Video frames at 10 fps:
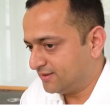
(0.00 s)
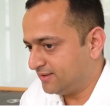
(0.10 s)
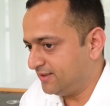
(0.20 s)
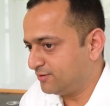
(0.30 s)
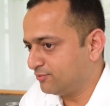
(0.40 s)

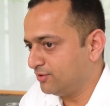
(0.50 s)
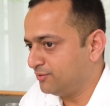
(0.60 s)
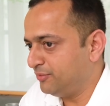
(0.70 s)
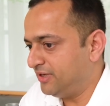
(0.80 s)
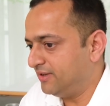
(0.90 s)
she told
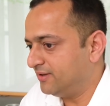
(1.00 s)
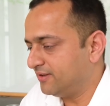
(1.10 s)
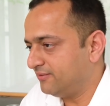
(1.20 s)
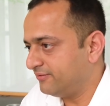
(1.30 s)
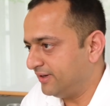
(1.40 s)
me in
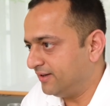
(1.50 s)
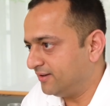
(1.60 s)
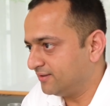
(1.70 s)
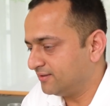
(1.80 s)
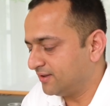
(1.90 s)
the evening
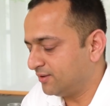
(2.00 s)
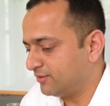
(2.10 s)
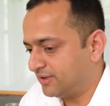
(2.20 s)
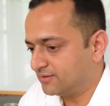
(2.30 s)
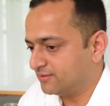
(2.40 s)
our
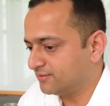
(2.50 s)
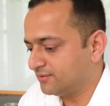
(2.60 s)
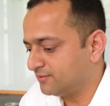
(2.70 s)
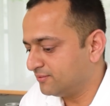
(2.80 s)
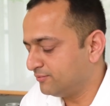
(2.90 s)
discussion
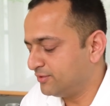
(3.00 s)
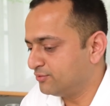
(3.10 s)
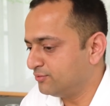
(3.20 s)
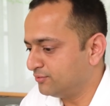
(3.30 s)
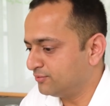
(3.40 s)

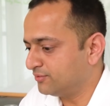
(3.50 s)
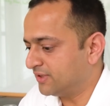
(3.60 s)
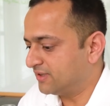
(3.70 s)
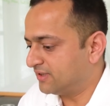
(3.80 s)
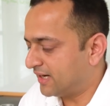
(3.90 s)
too
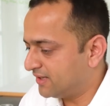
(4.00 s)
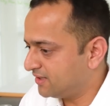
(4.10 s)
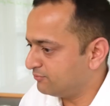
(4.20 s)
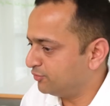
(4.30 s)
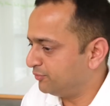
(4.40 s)
that i
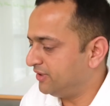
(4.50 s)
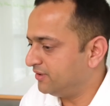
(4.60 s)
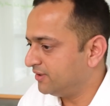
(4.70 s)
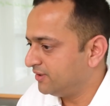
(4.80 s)
think bupi